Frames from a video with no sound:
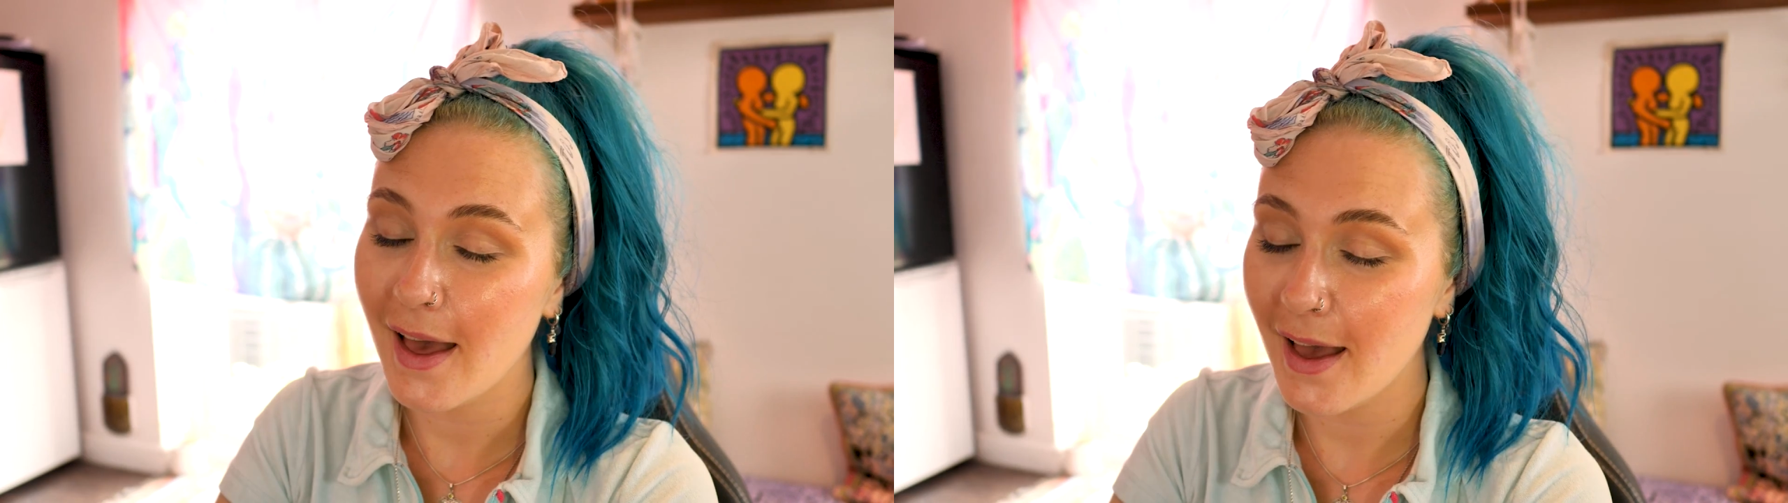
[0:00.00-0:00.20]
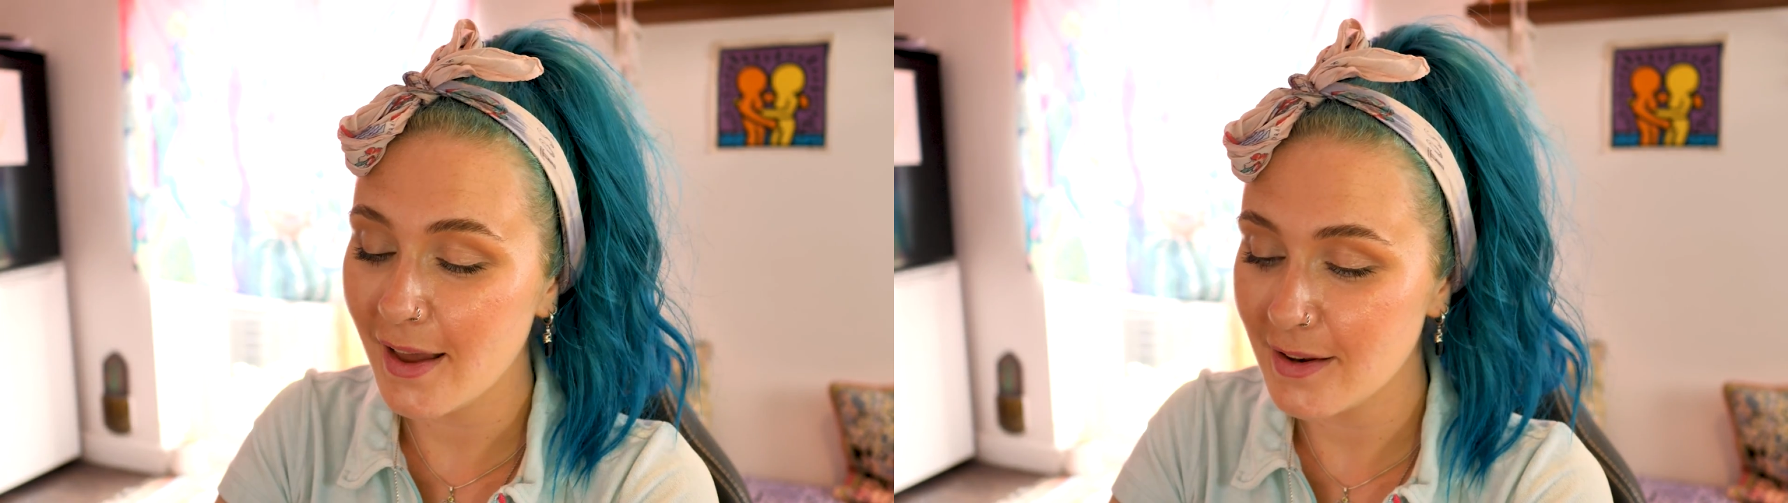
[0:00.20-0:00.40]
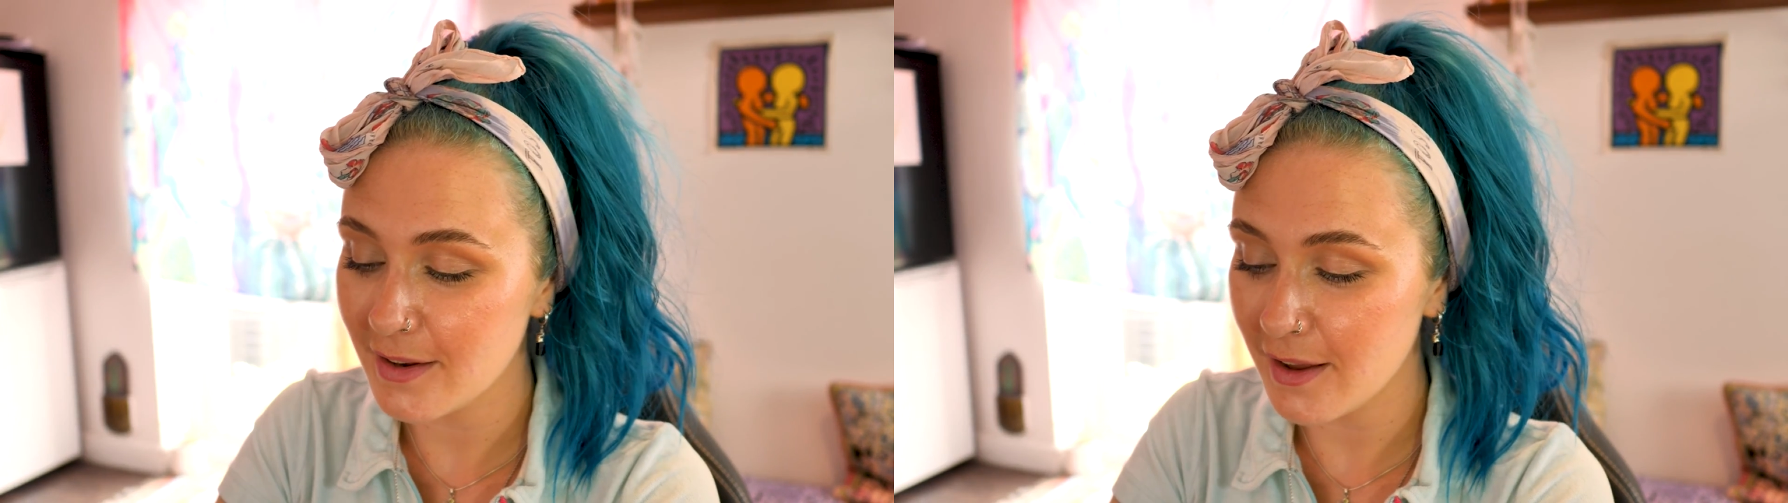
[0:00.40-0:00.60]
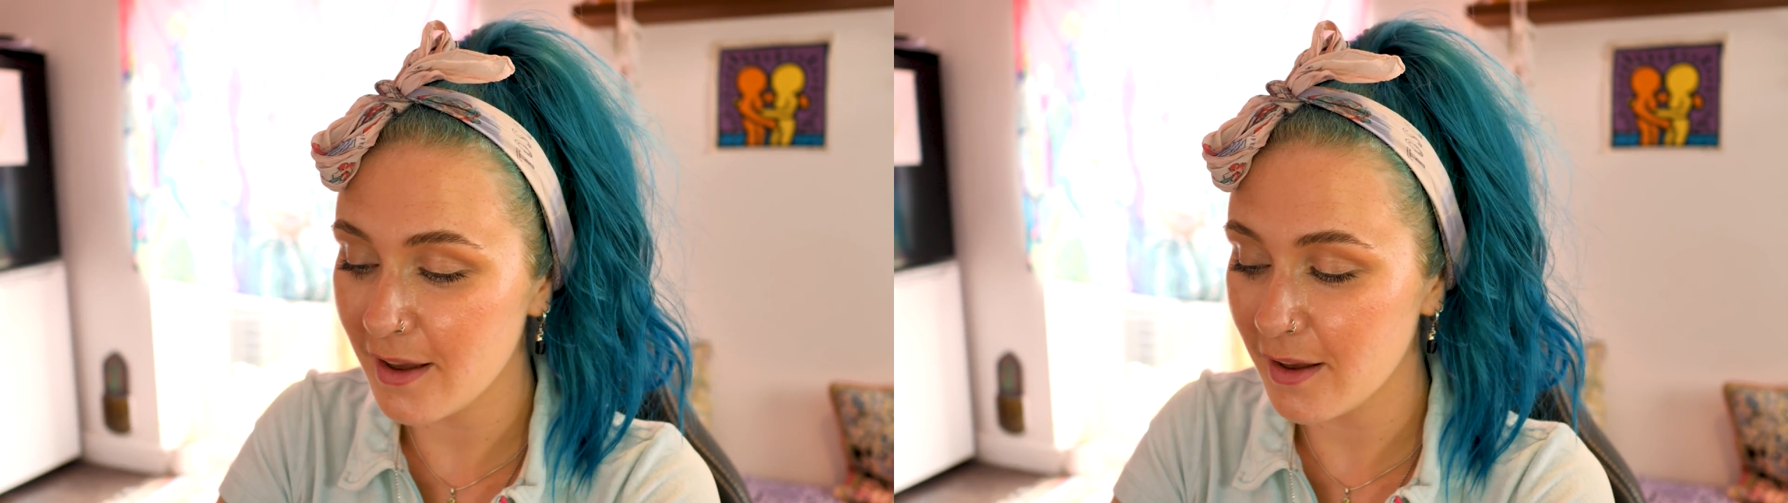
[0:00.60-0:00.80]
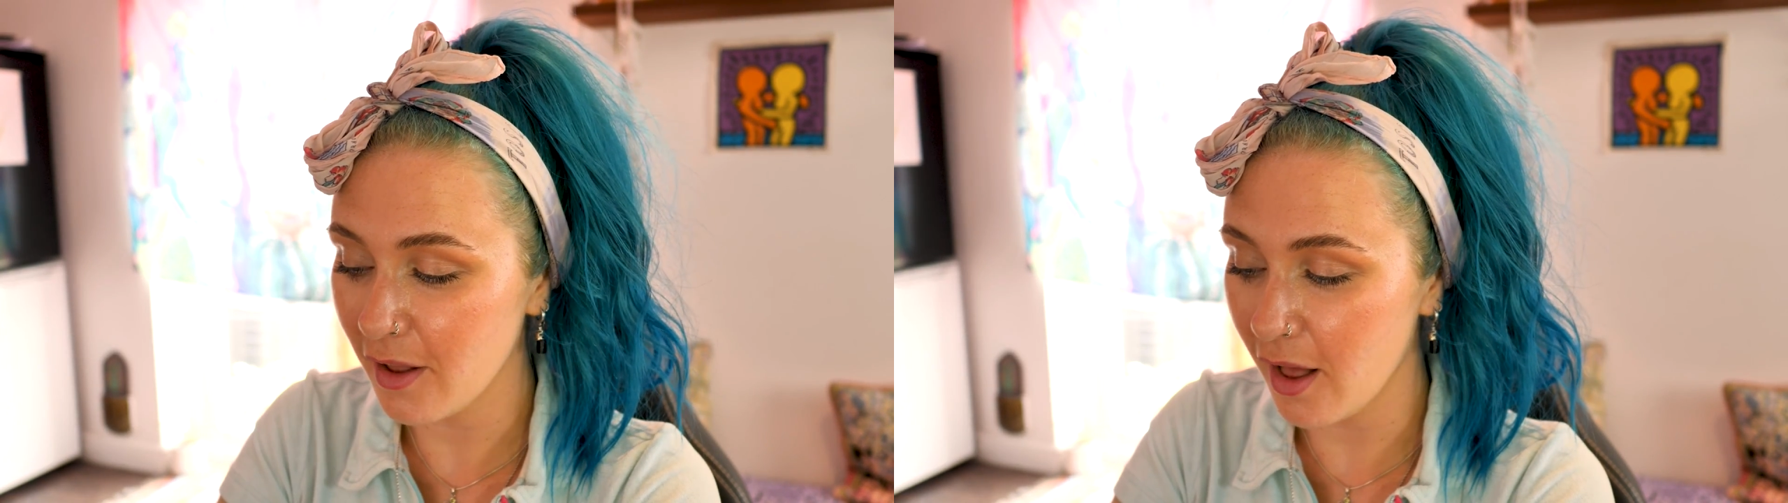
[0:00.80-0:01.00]
and
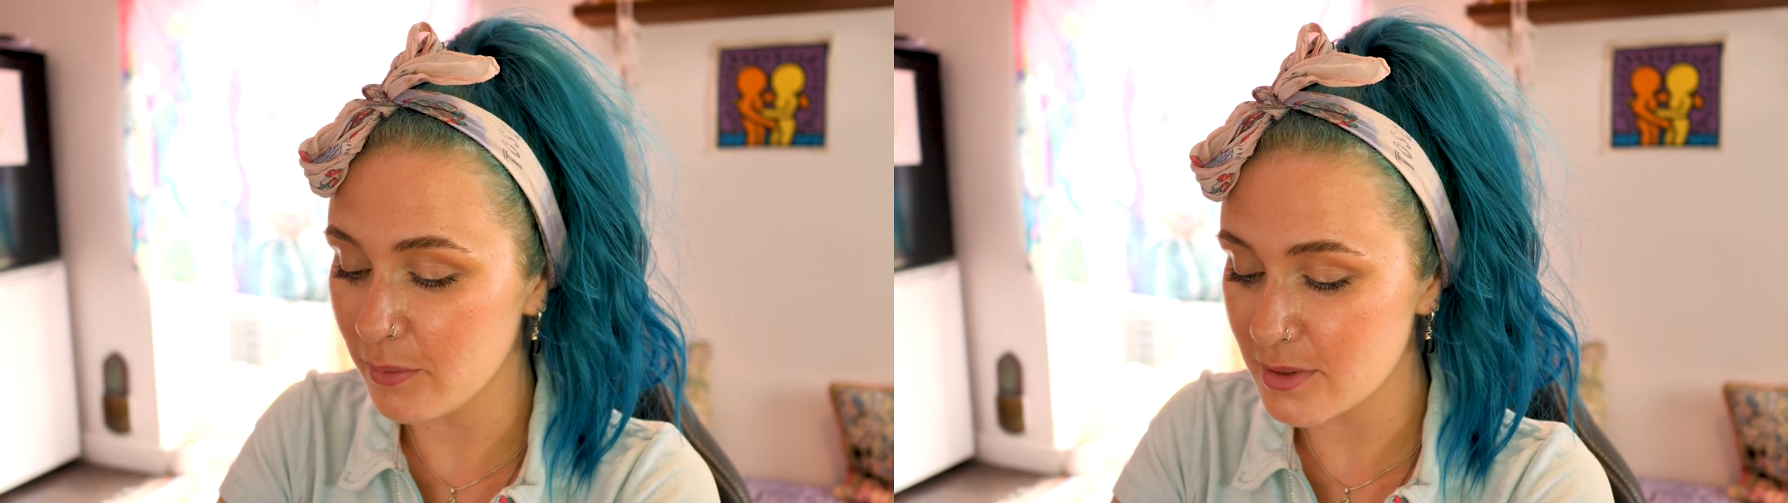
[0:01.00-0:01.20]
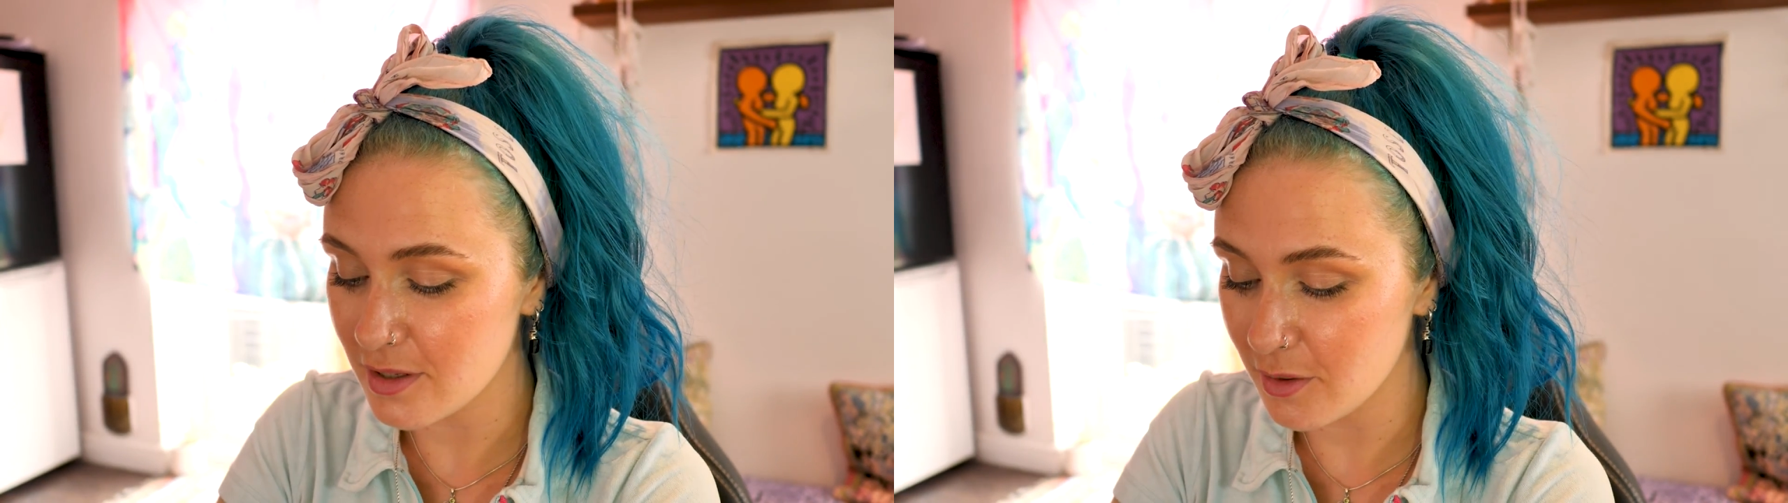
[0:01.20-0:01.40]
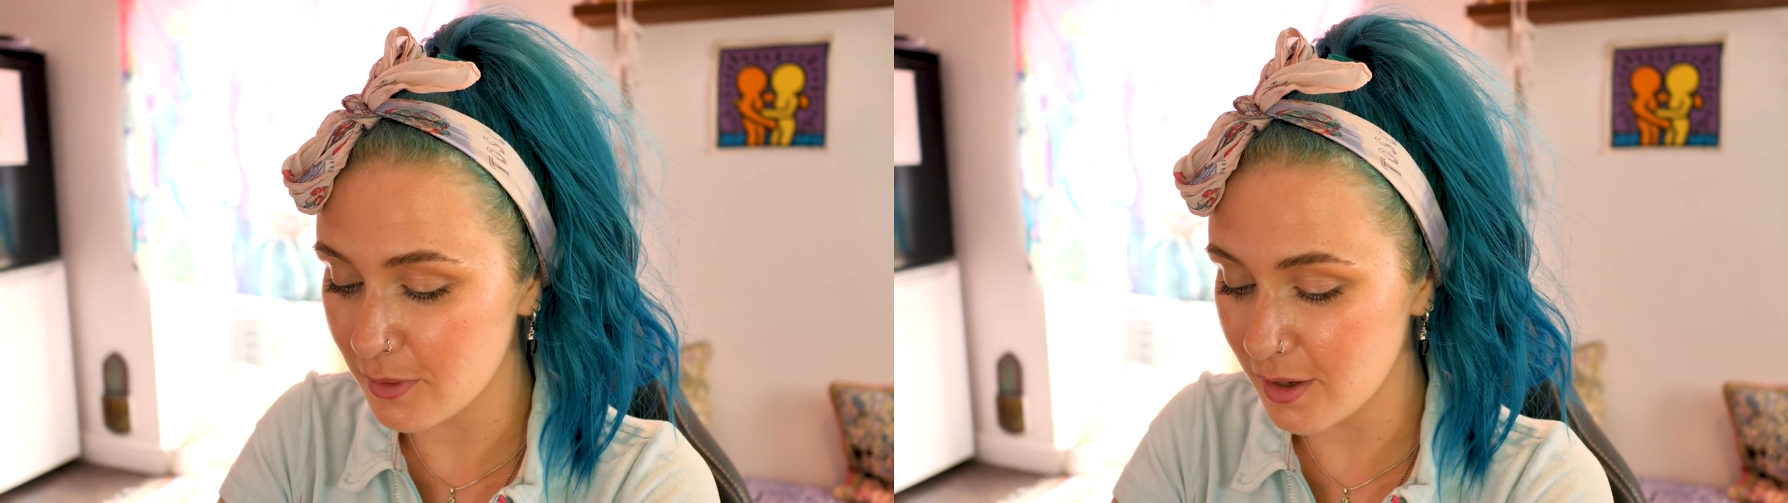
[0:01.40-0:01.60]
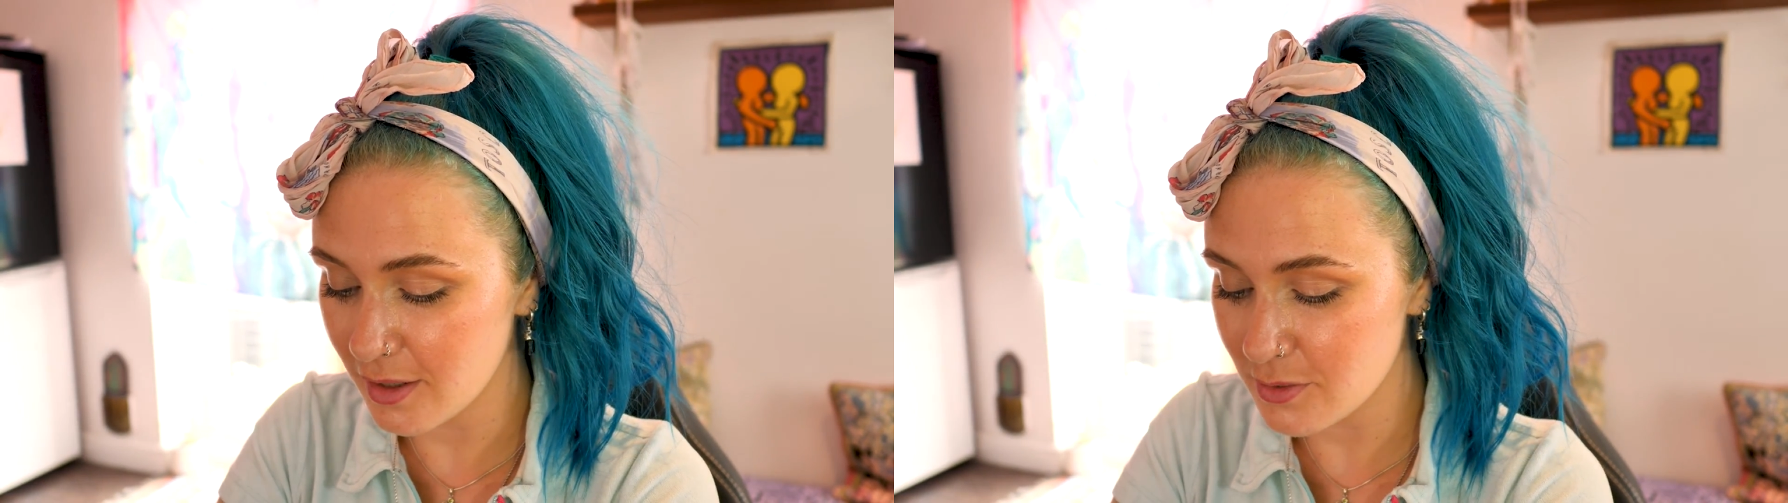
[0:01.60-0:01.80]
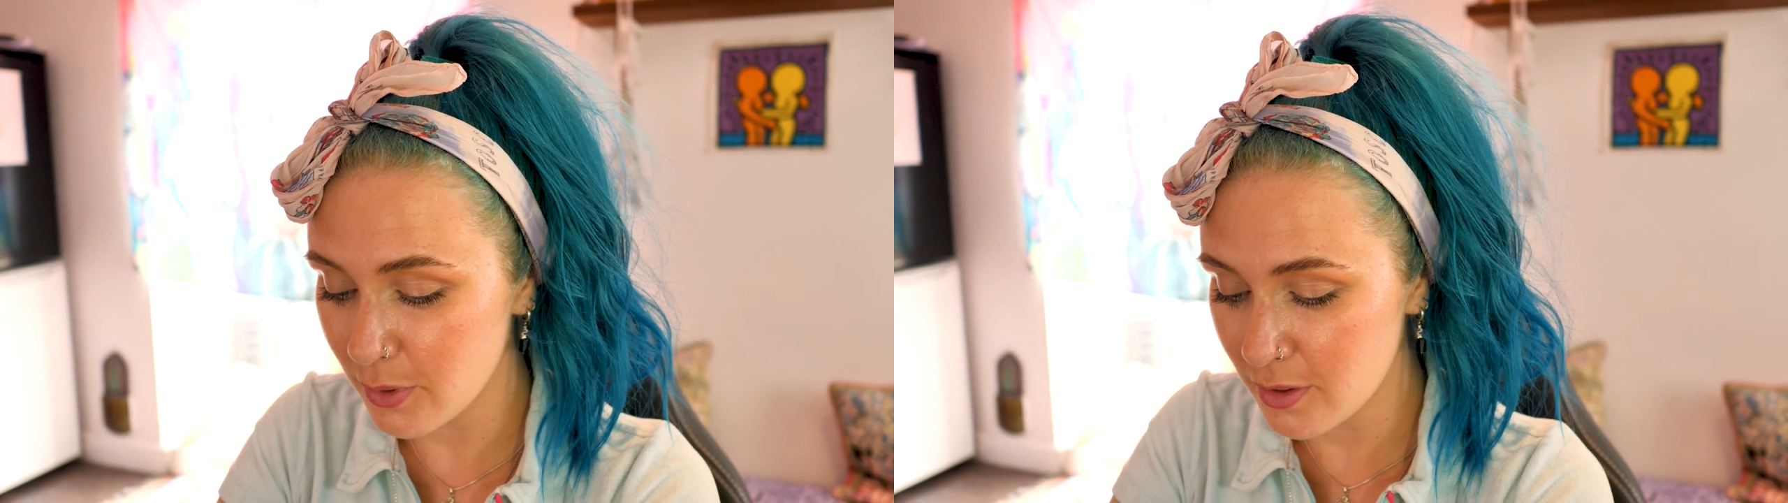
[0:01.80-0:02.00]
I will see you in the
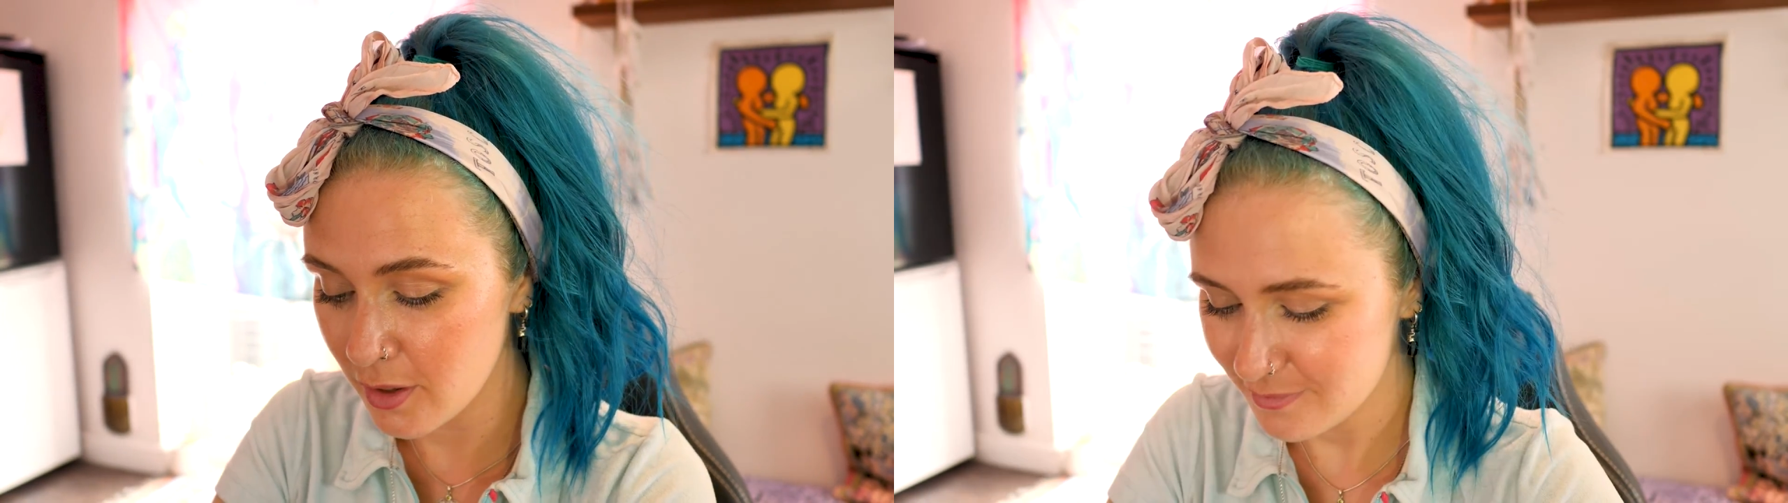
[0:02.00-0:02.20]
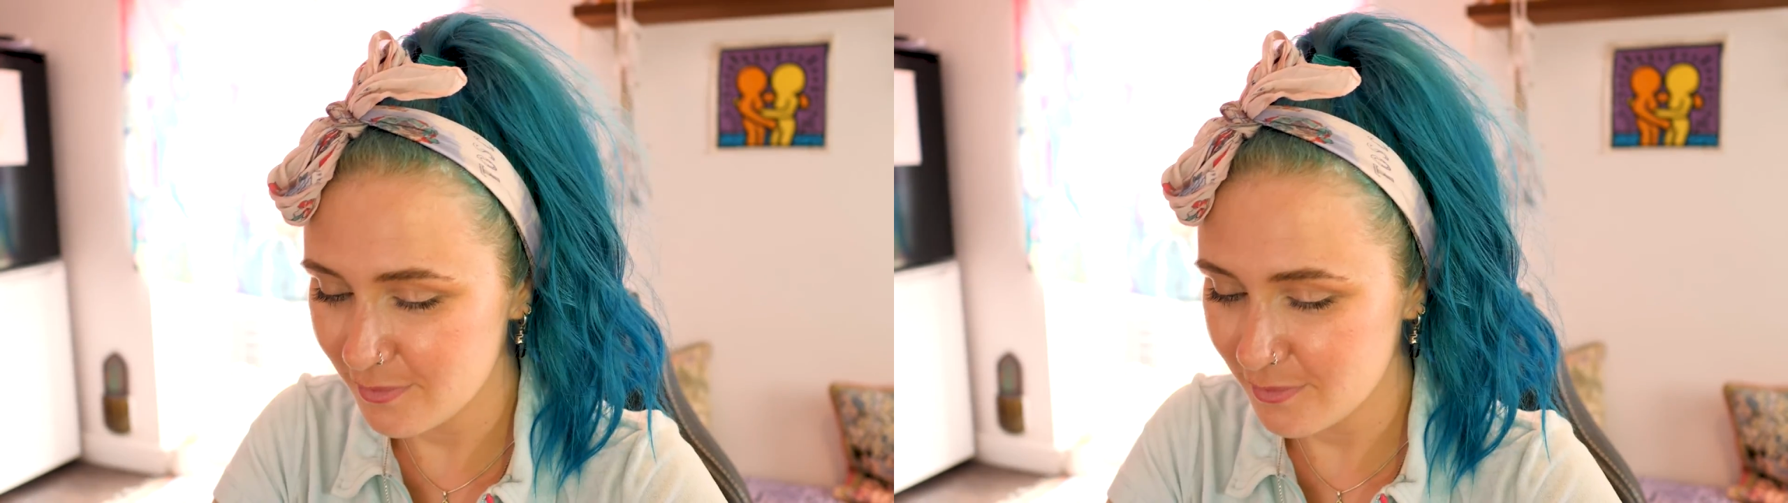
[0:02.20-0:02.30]
next one.